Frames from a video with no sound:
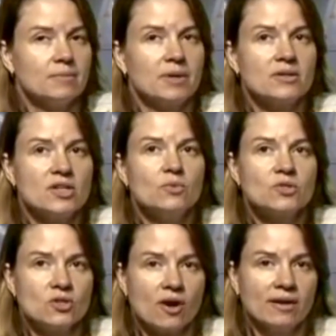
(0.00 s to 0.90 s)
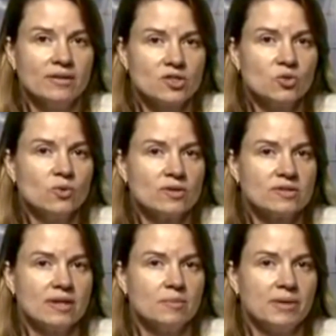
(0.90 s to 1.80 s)
Yeah, because he was taught in school
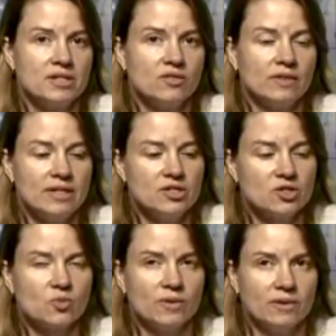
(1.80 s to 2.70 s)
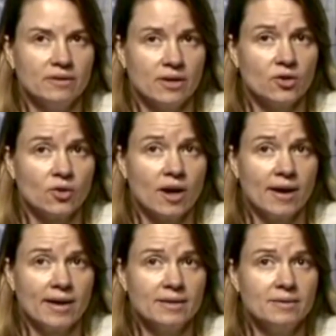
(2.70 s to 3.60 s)
to say the Pledge of Allegiance with the under
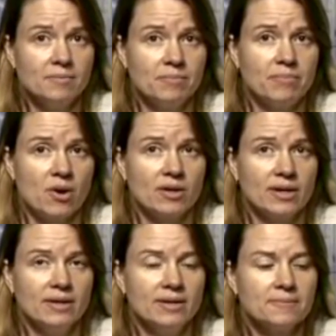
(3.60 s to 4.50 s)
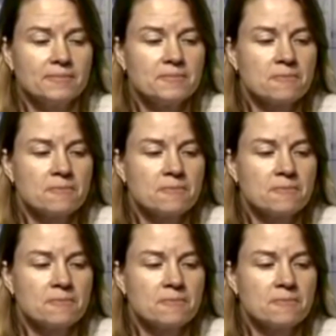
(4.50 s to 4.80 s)
God part in it,